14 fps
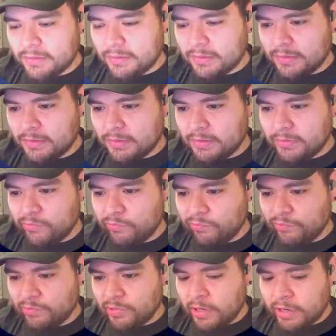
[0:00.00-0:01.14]
Dunked.
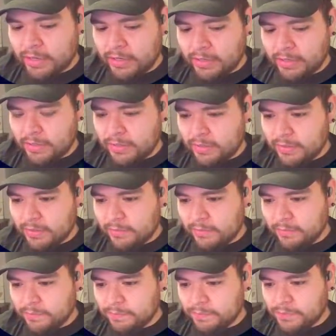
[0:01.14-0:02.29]
All right.
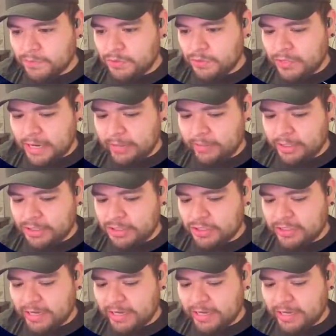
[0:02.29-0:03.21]
Do damage.